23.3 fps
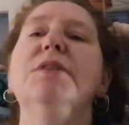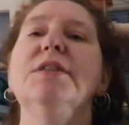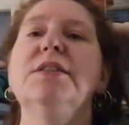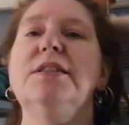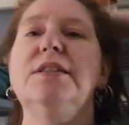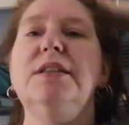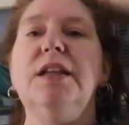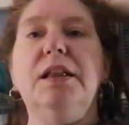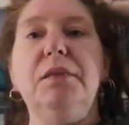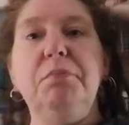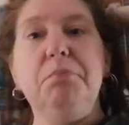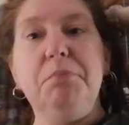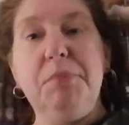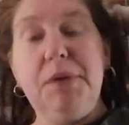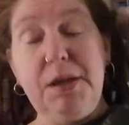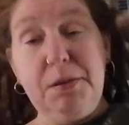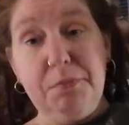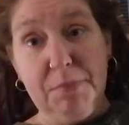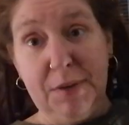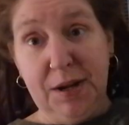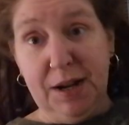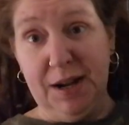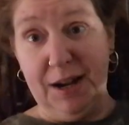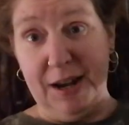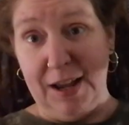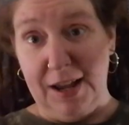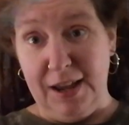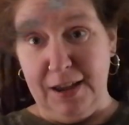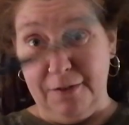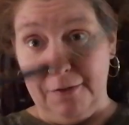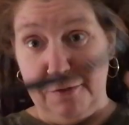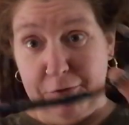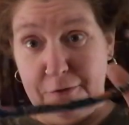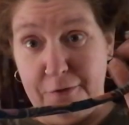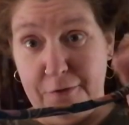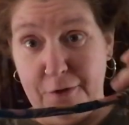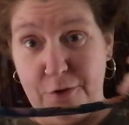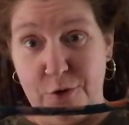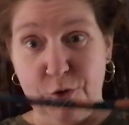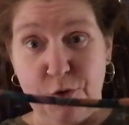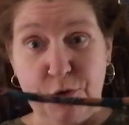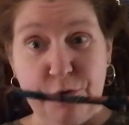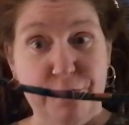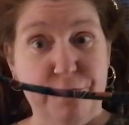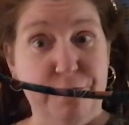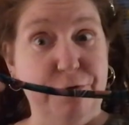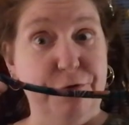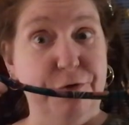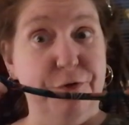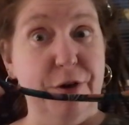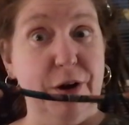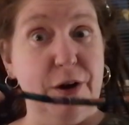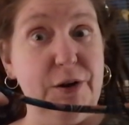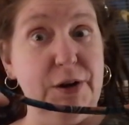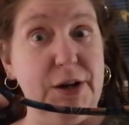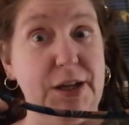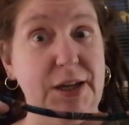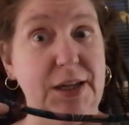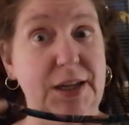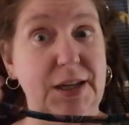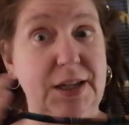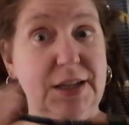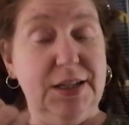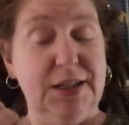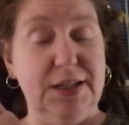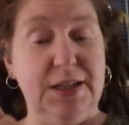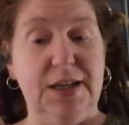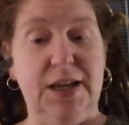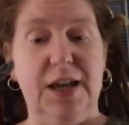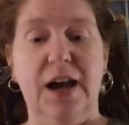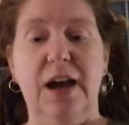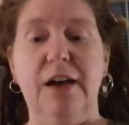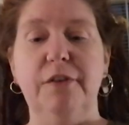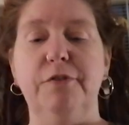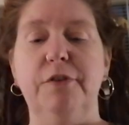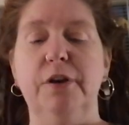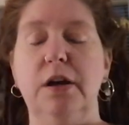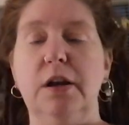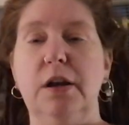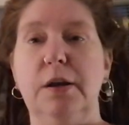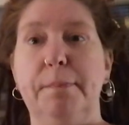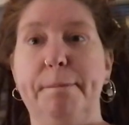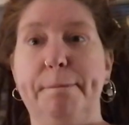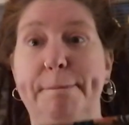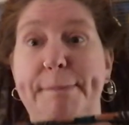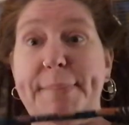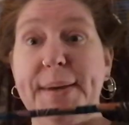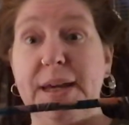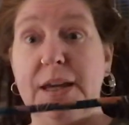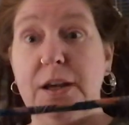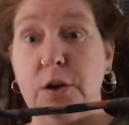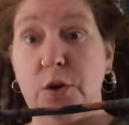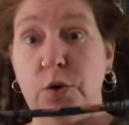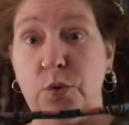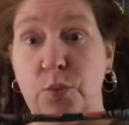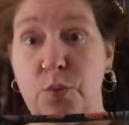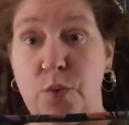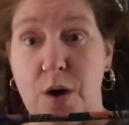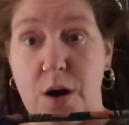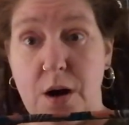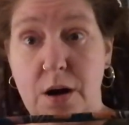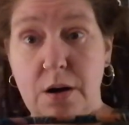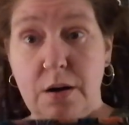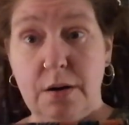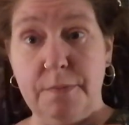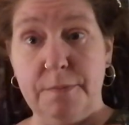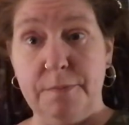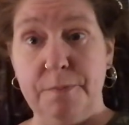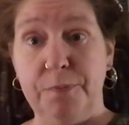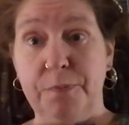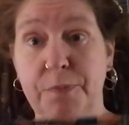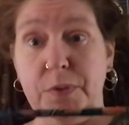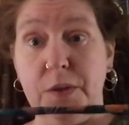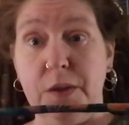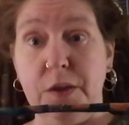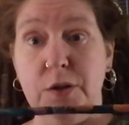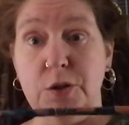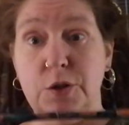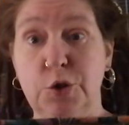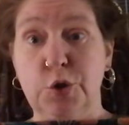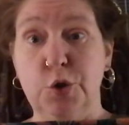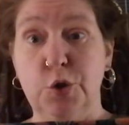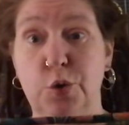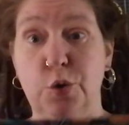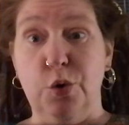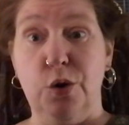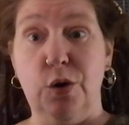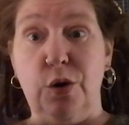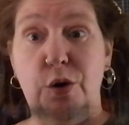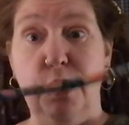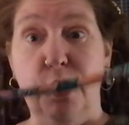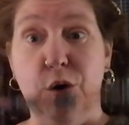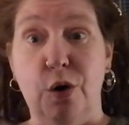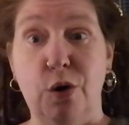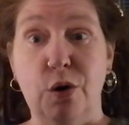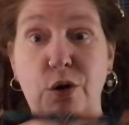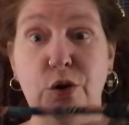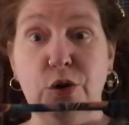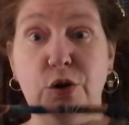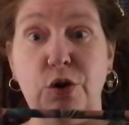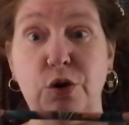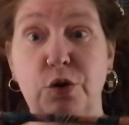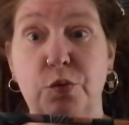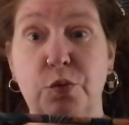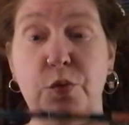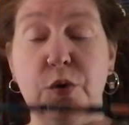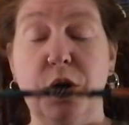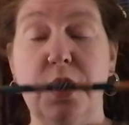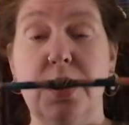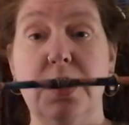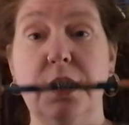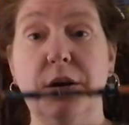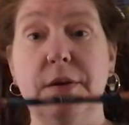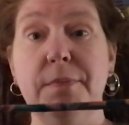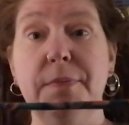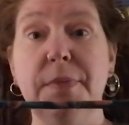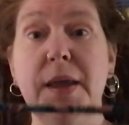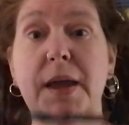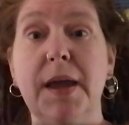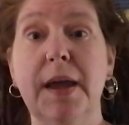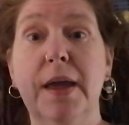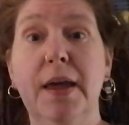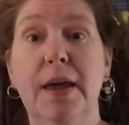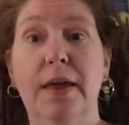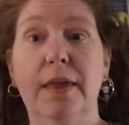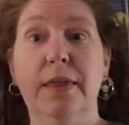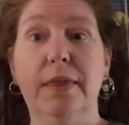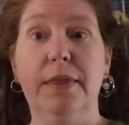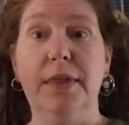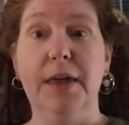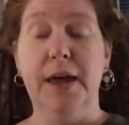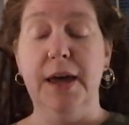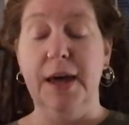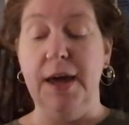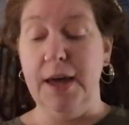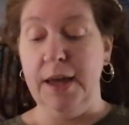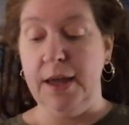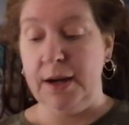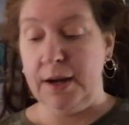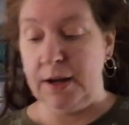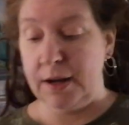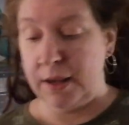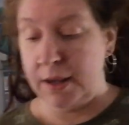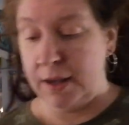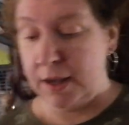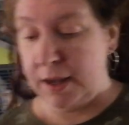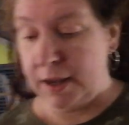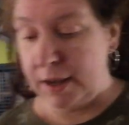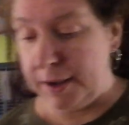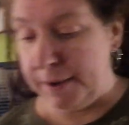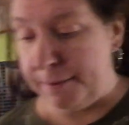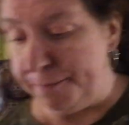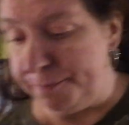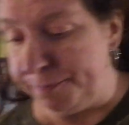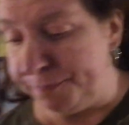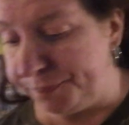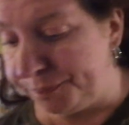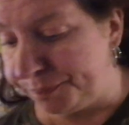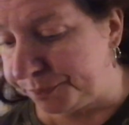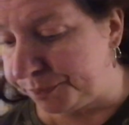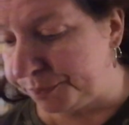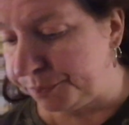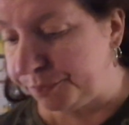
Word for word: because that made my life very easy. I've got a bigger one, so a longer one, that um,